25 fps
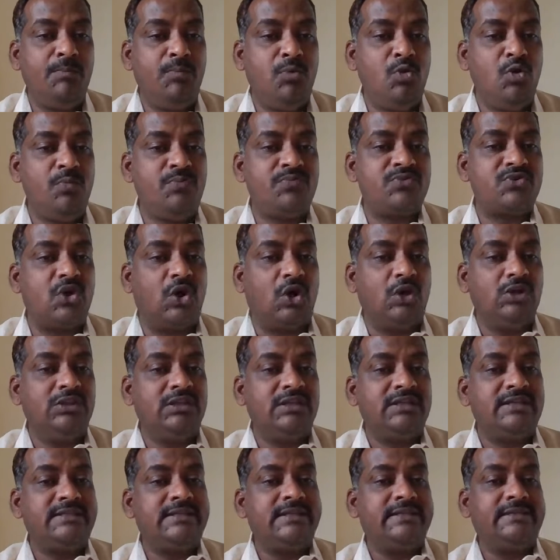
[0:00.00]
Pope's
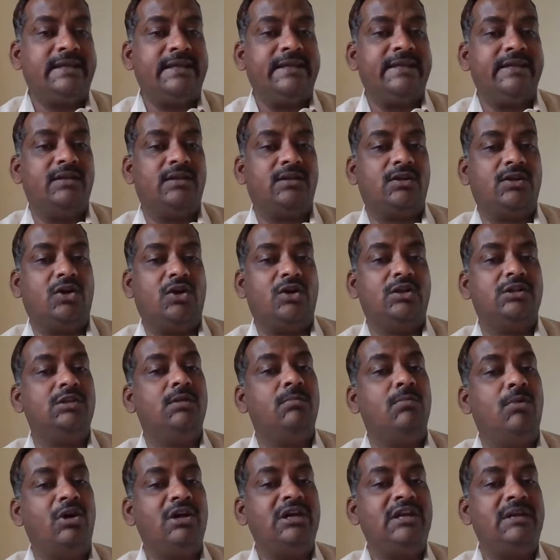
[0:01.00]
other satire on
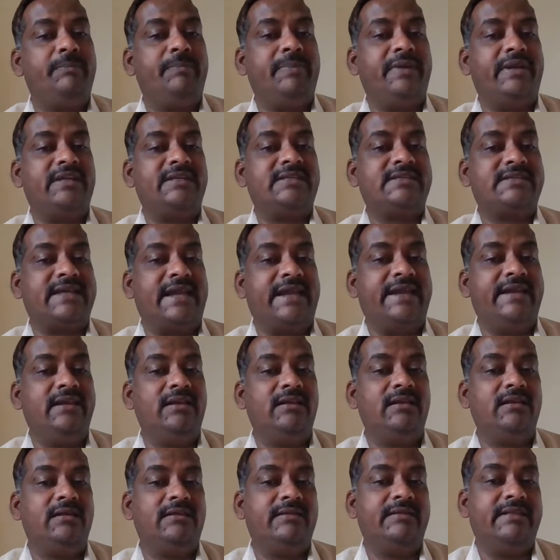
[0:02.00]
the mock epic
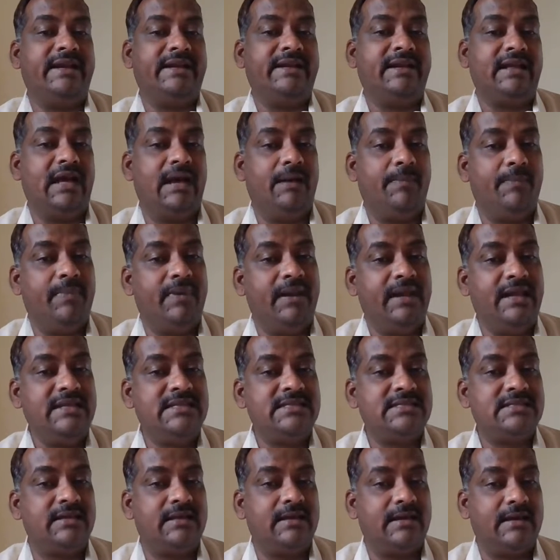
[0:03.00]
style that
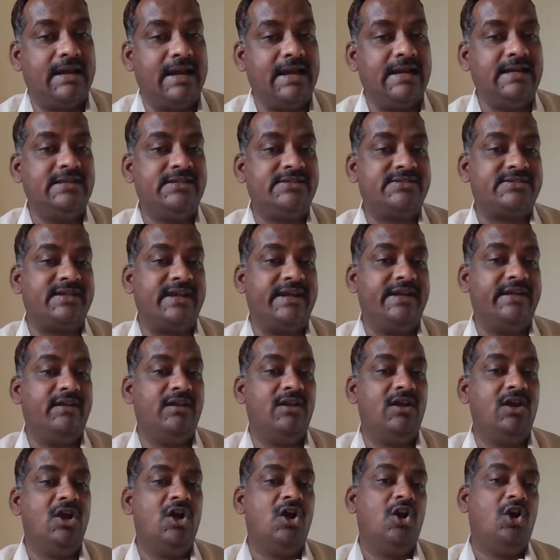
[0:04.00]
applies a grand
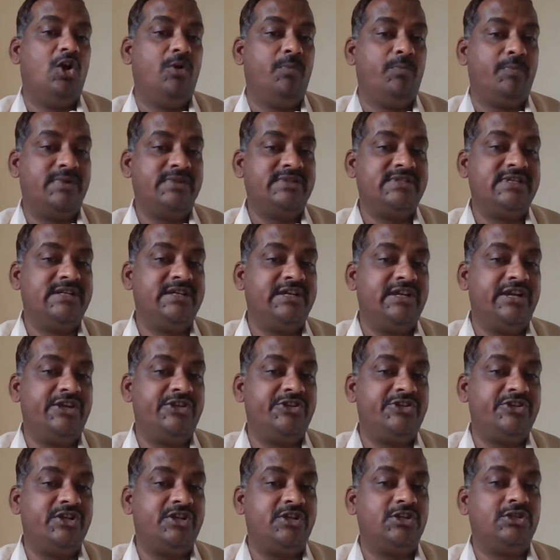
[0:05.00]
style of
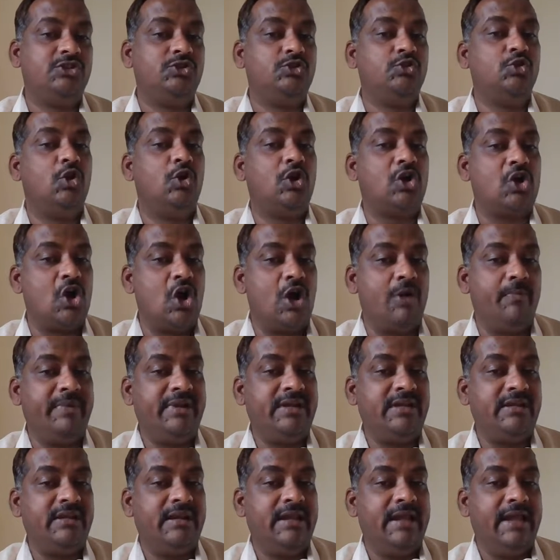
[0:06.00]
presentation through a
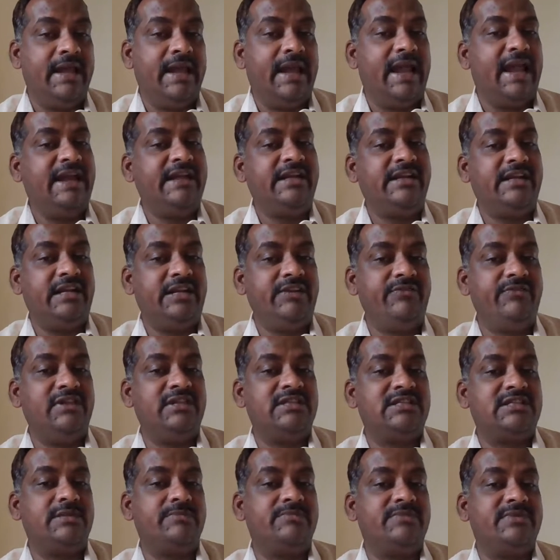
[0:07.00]
comic and
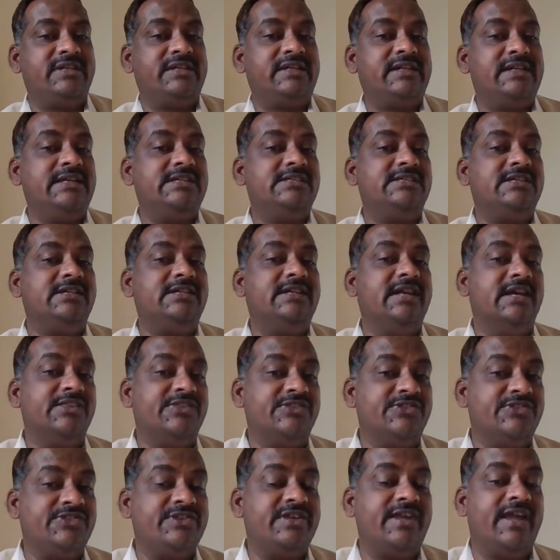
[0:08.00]
trivial subject is a
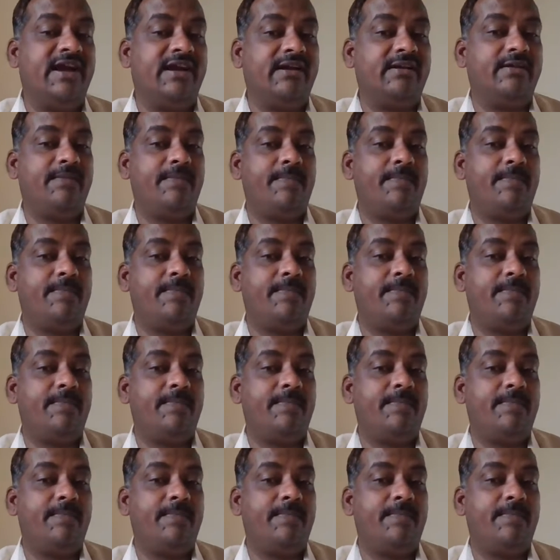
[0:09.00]
Dug's Year.